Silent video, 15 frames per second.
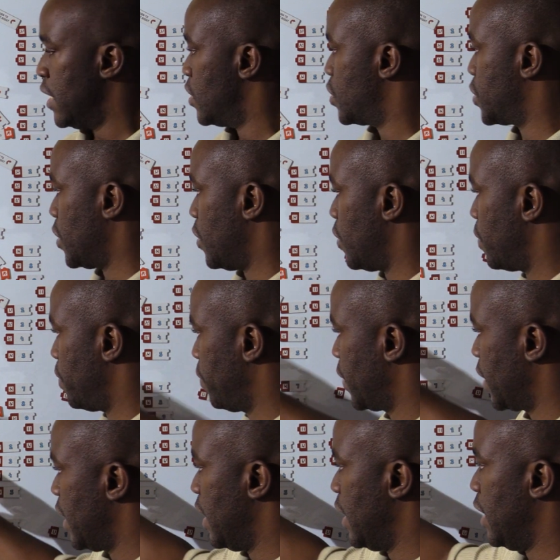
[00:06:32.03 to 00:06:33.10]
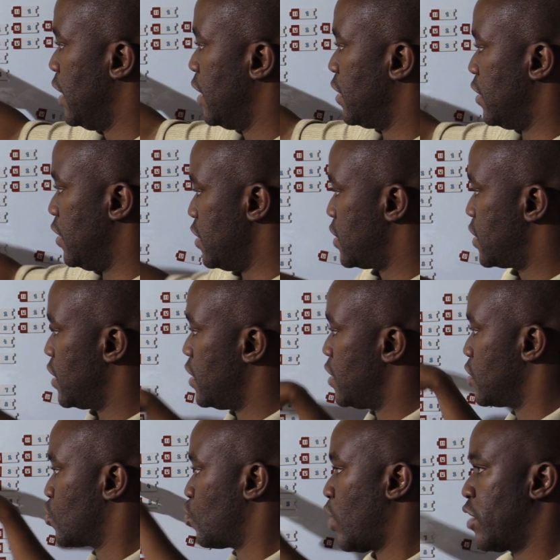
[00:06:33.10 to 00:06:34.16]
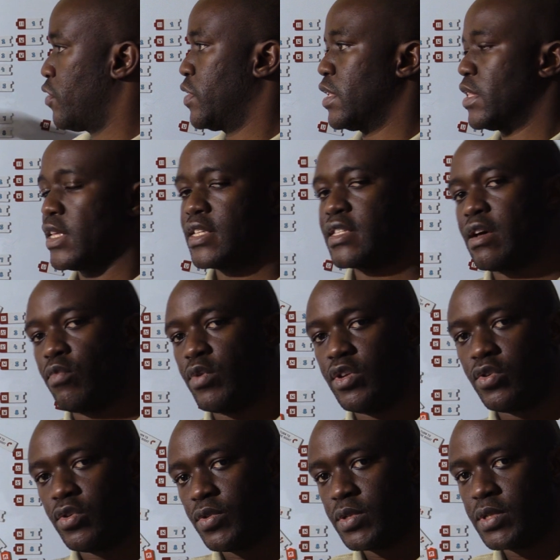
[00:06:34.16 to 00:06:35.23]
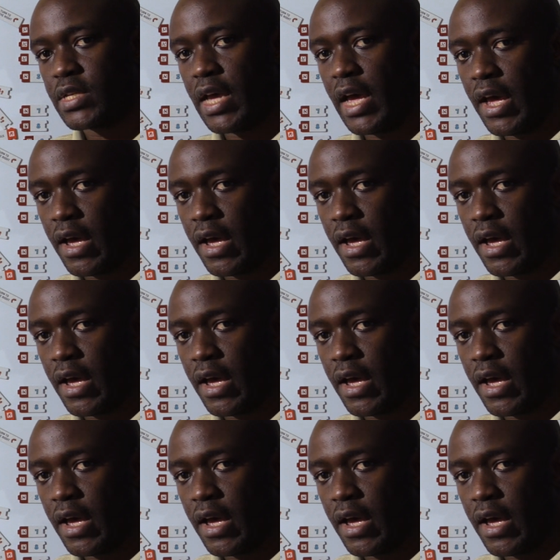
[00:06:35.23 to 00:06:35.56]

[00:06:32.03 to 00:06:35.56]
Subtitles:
So this is one of the things that we use